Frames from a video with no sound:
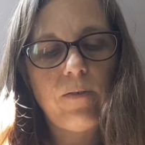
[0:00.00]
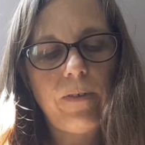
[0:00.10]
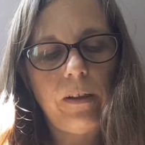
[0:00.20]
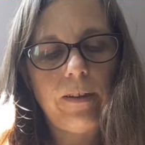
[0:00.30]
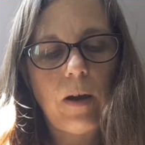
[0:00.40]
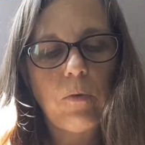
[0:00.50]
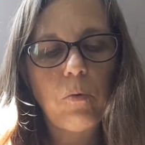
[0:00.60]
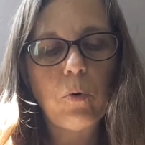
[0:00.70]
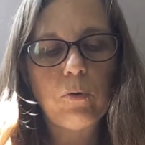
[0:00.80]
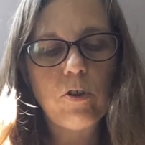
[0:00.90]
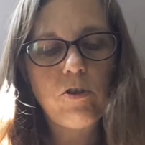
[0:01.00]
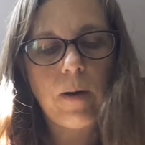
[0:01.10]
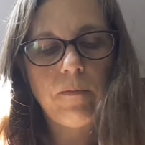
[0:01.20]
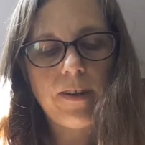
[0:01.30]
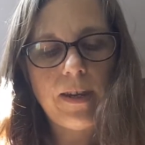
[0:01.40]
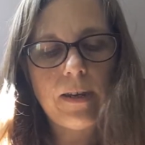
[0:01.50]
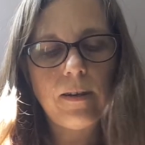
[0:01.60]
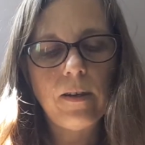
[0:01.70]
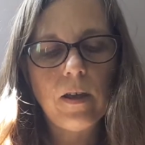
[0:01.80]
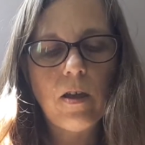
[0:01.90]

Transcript: had filled it up with water and jumped in.